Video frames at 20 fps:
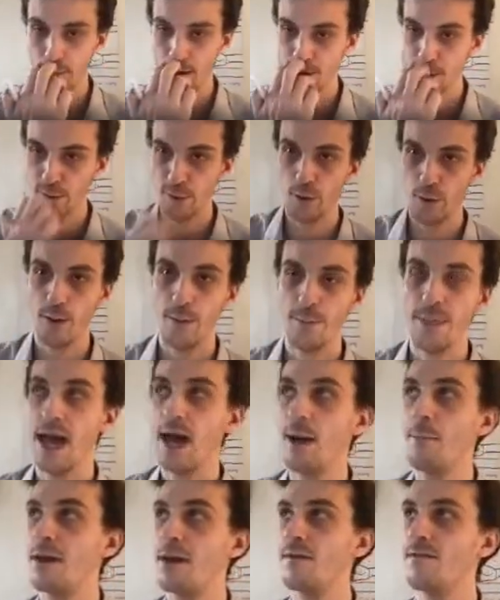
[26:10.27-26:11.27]
measure
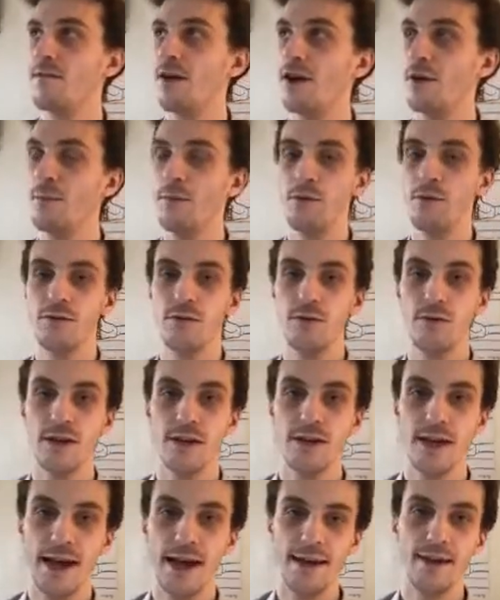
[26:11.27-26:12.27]
how many variables do you
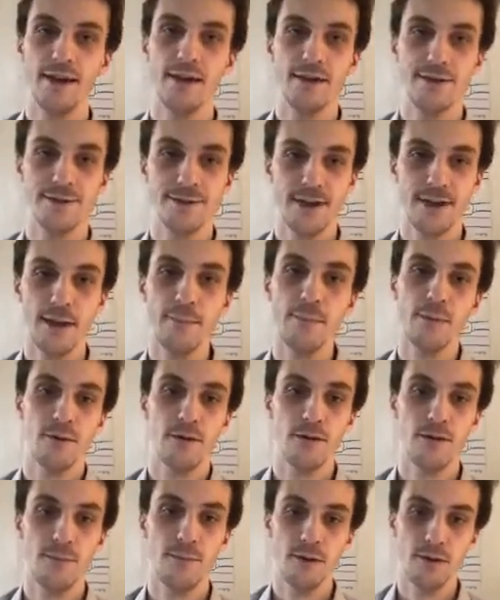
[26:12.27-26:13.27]
need to add at each step
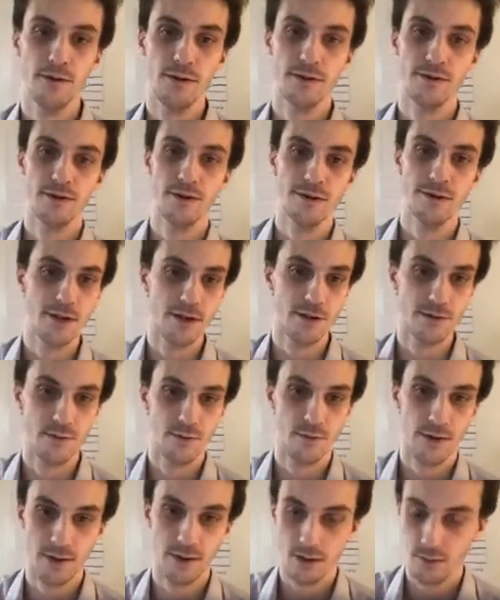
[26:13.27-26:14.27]
when you build this DG algebra
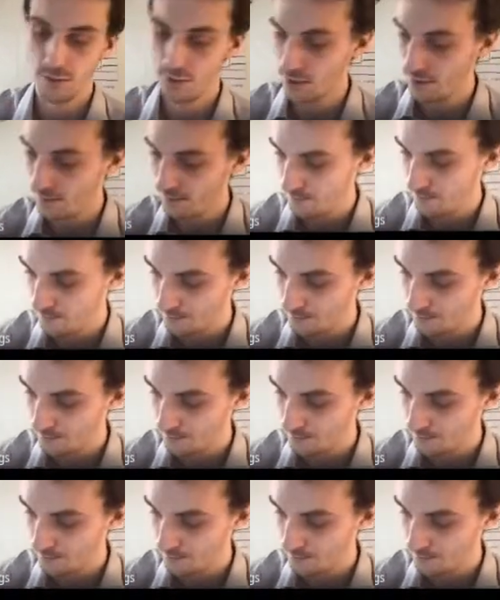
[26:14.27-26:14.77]
resolution.